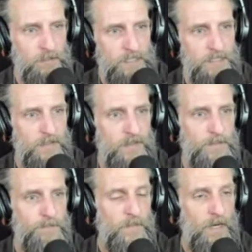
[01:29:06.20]
is
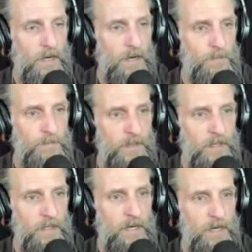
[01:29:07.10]
um,
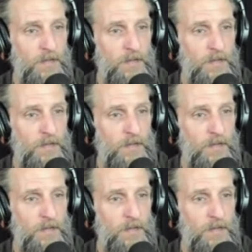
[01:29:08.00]
uh,